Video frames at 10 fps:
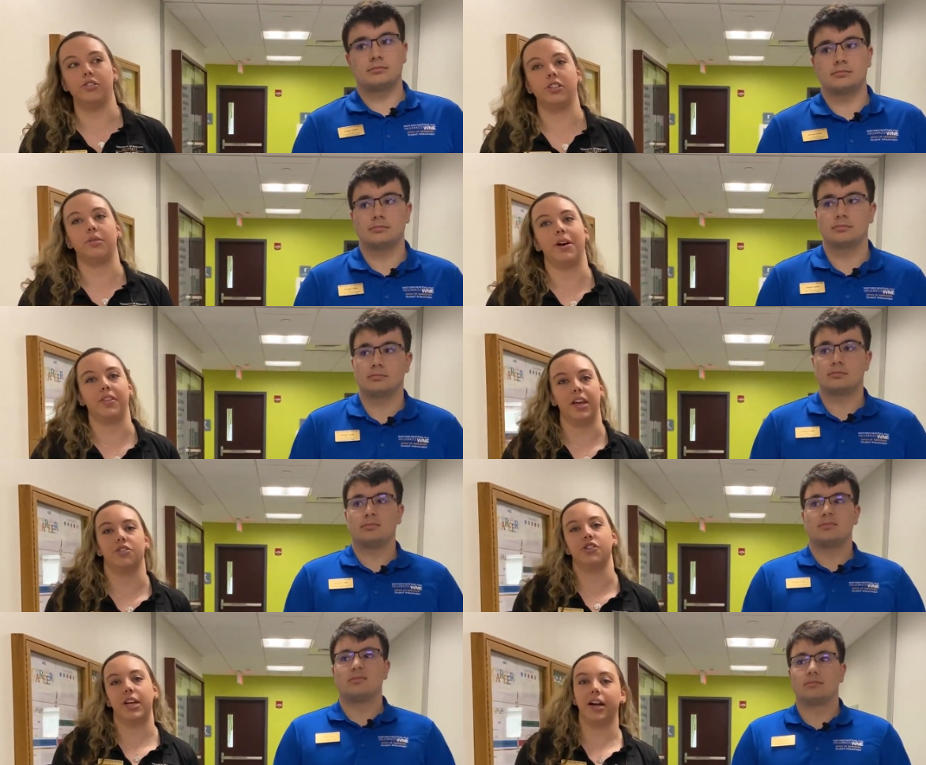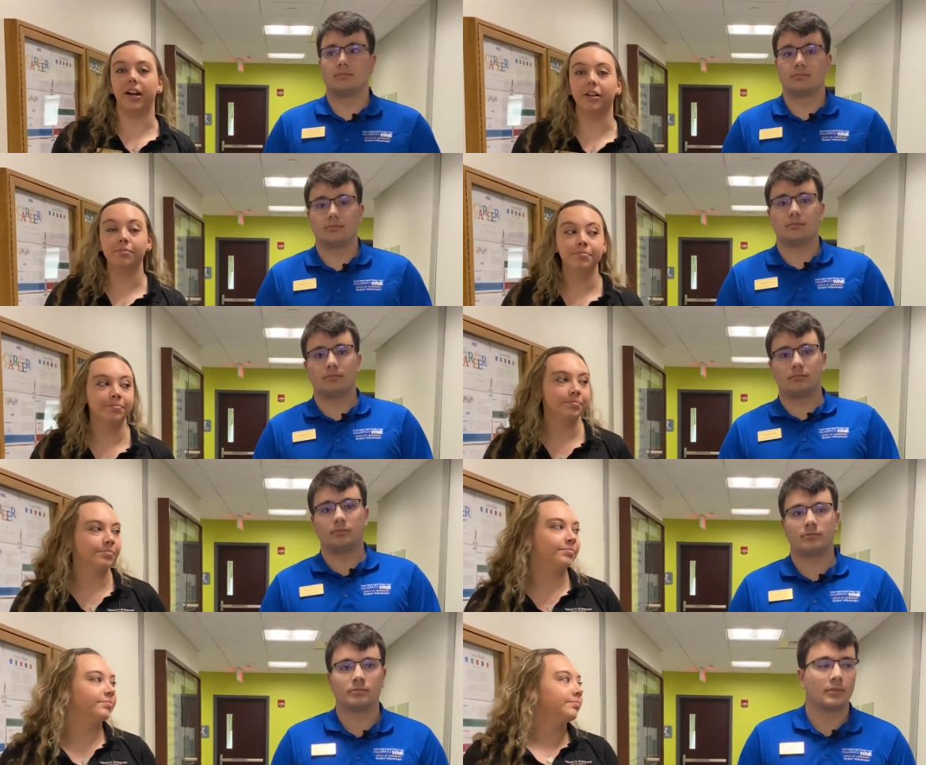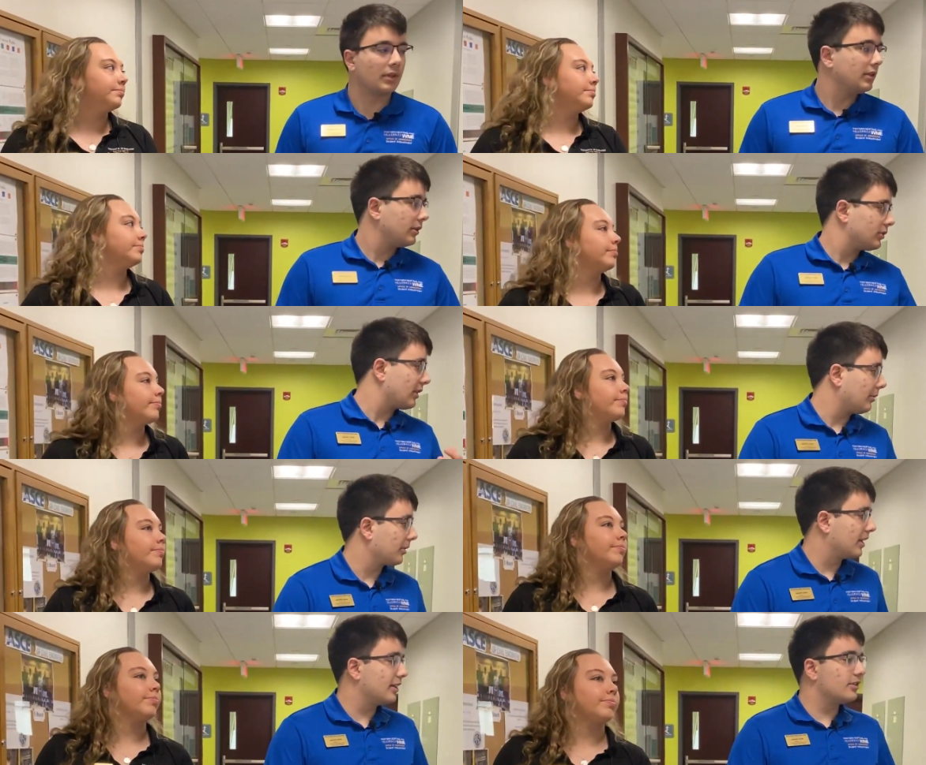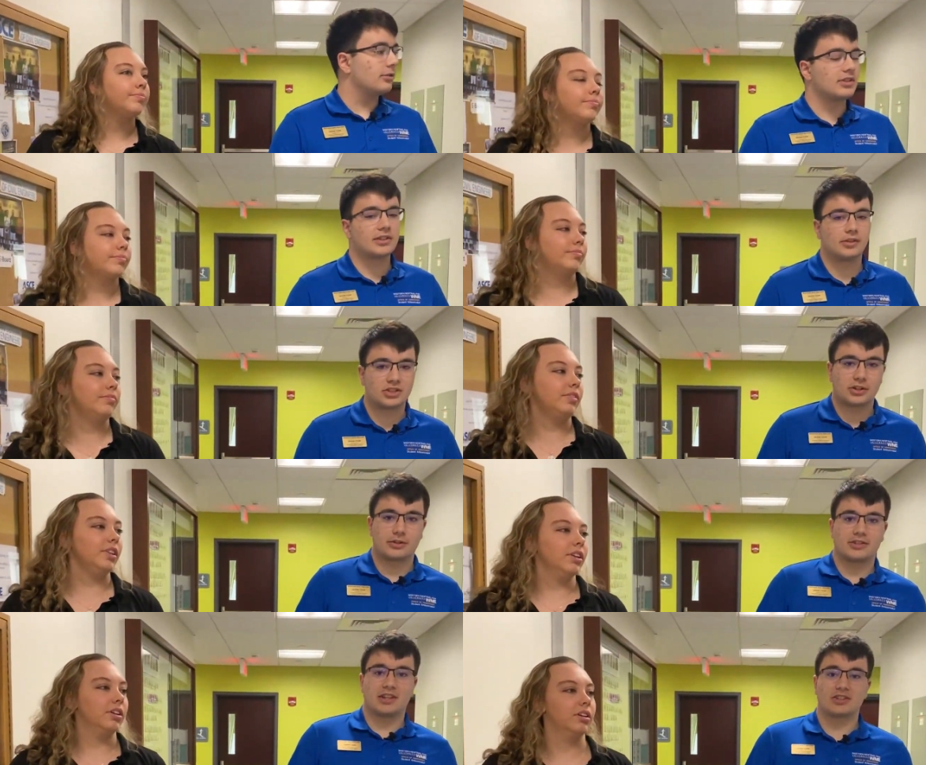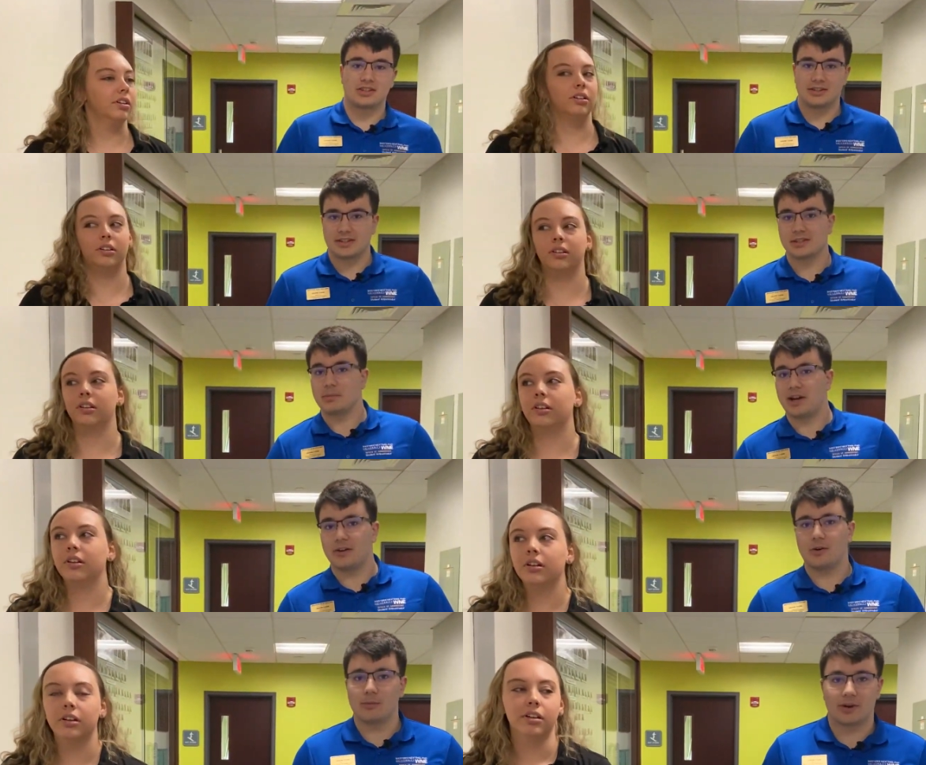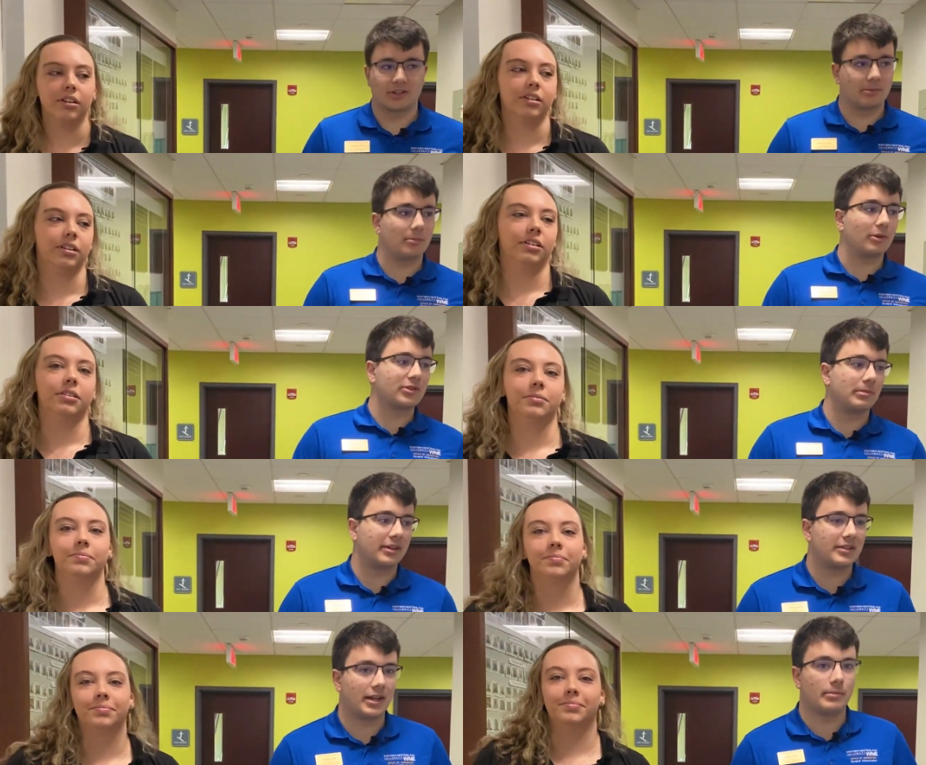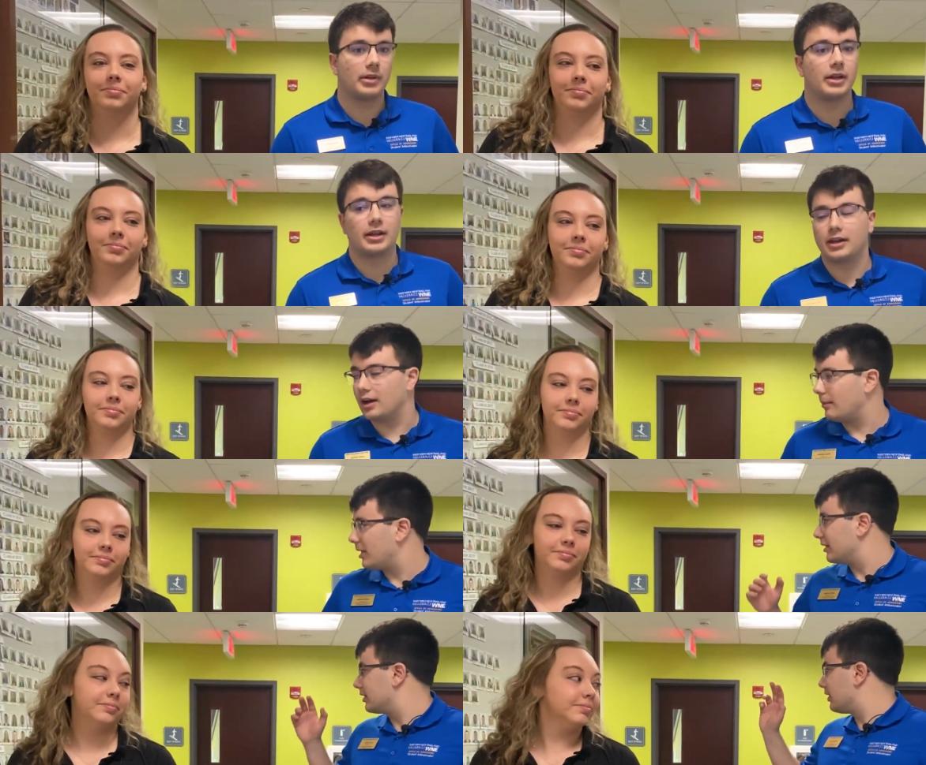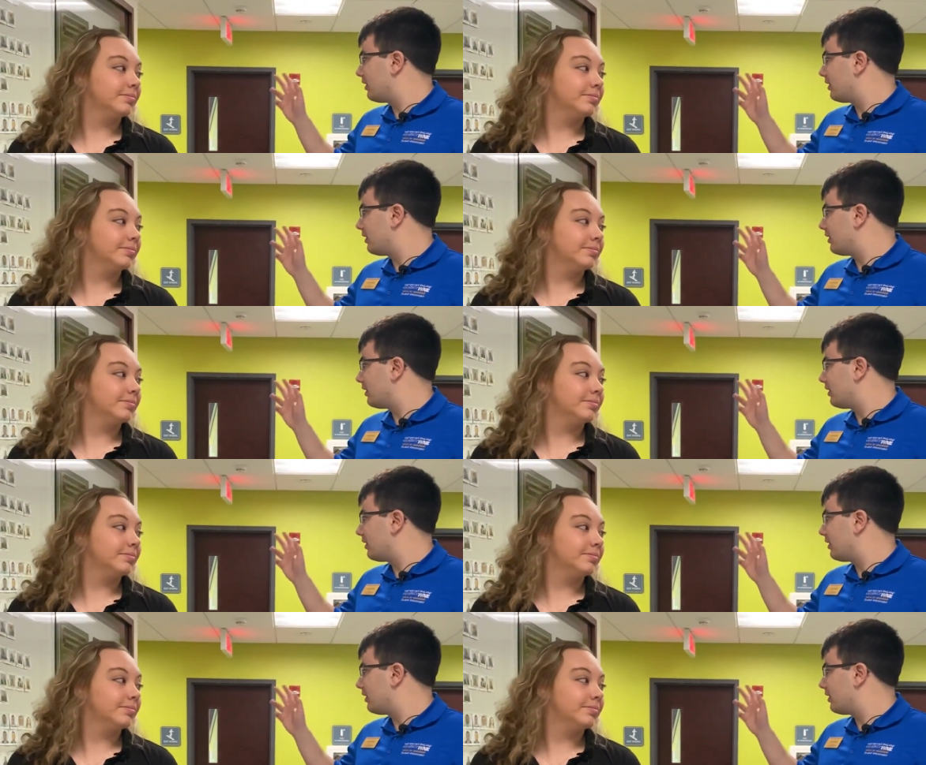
Speaker 1: all just about the engineering.
Speaker 2: So now we're getting into the civil engineering section. This is my home where I spend most of my time. Um, on the